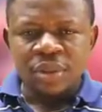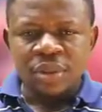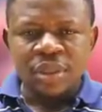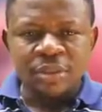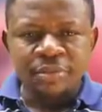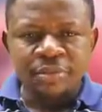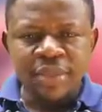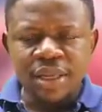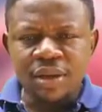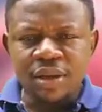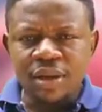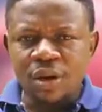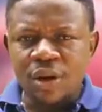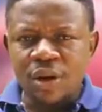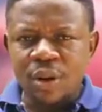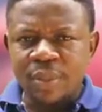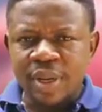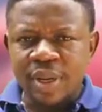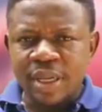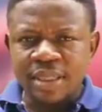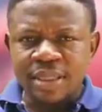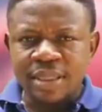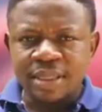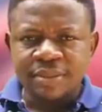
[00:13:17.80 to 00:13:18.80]
make your
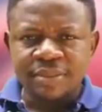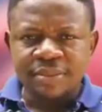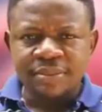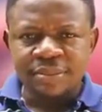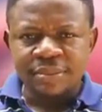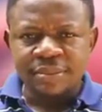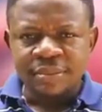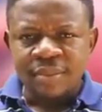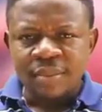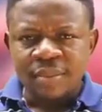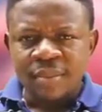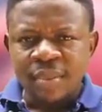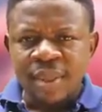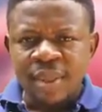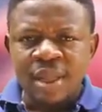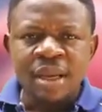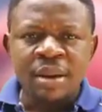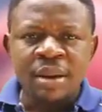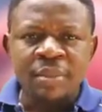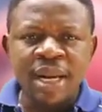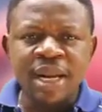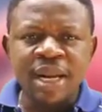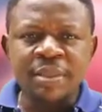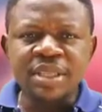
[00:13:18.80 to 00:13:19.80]
comments.
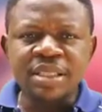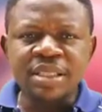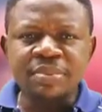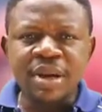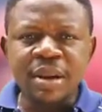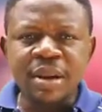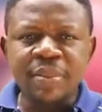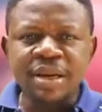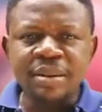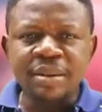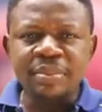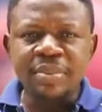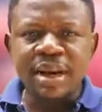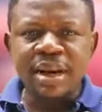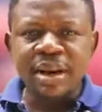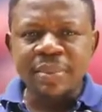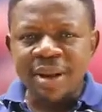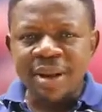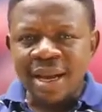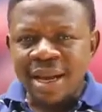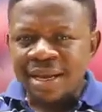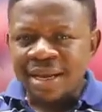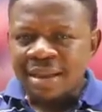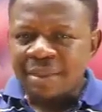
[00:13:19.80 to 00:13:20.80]
My name is Baba the
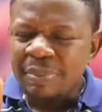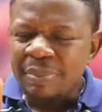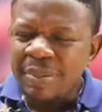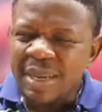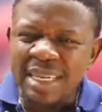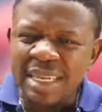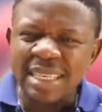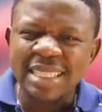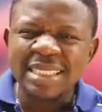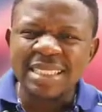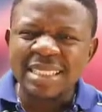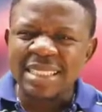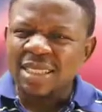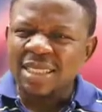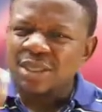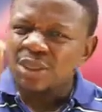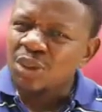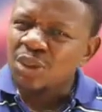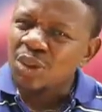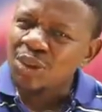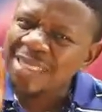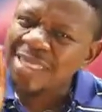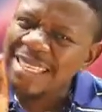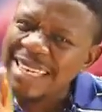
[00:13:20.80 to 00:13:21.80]
Baba. Please
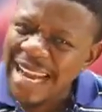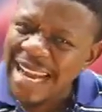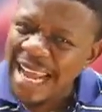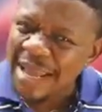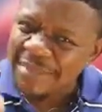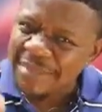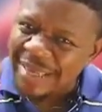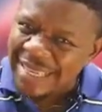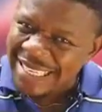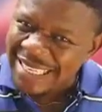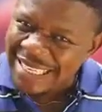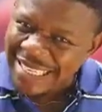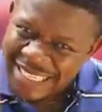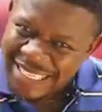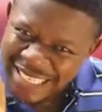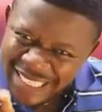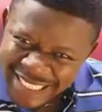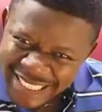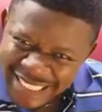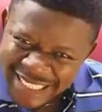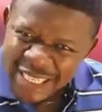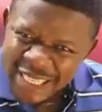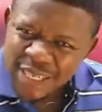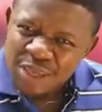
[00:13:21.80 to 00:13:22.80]
subscribe
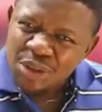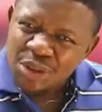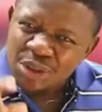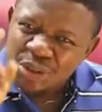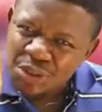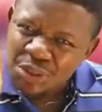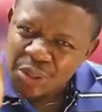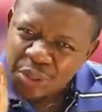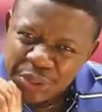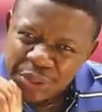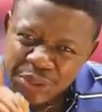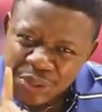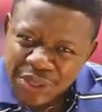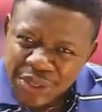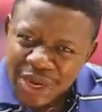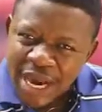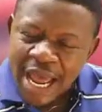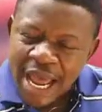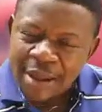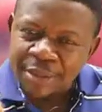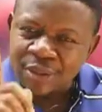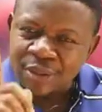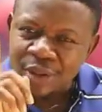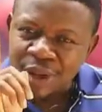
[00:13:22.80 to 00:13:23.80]
again.
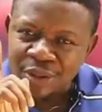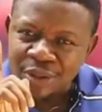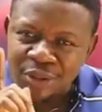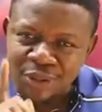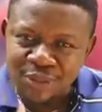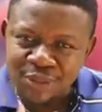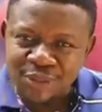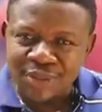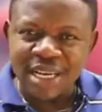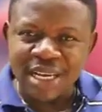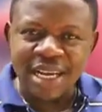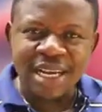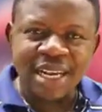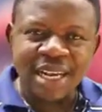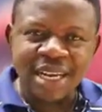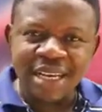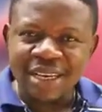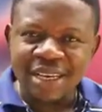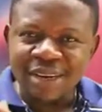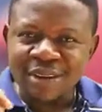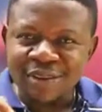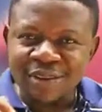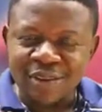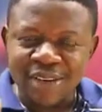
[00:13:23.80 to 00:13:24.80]
Subscribe to our YouTube channel,
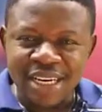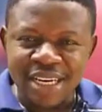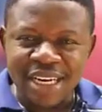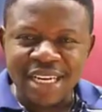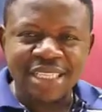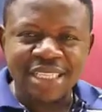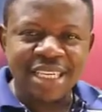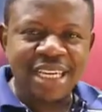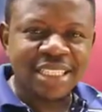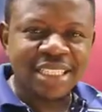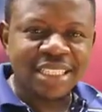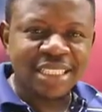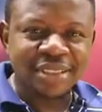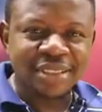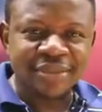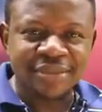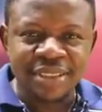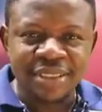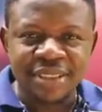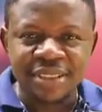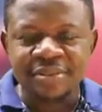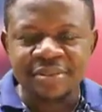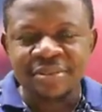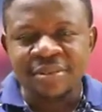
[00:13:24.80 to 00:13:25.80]
Funny Ninja
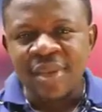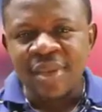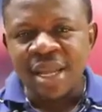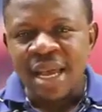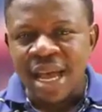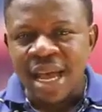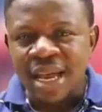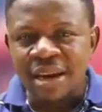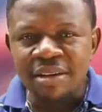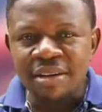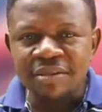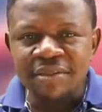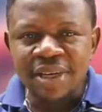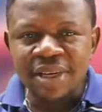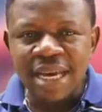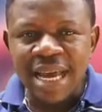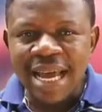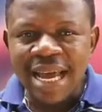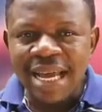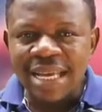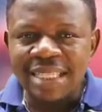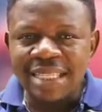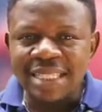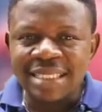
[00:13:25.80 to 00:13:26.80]
TV. I love you
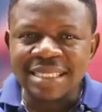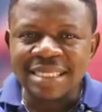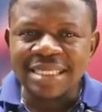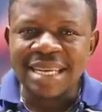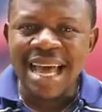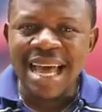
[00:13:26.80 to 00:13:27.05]
guys.